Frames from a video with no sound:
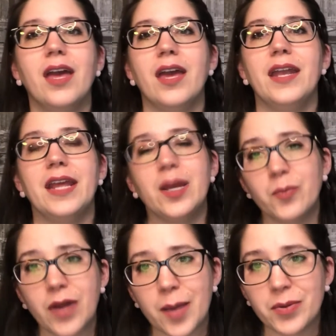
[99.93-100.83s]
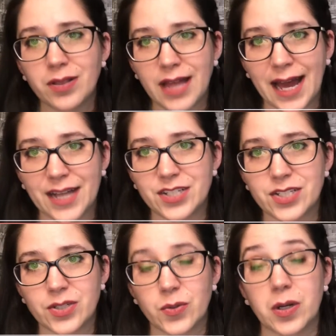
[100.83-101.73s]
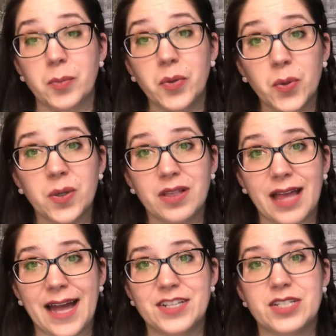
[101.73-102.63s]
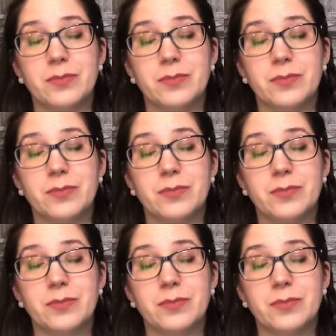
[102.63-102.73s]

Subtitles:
An improper latch or a poor latch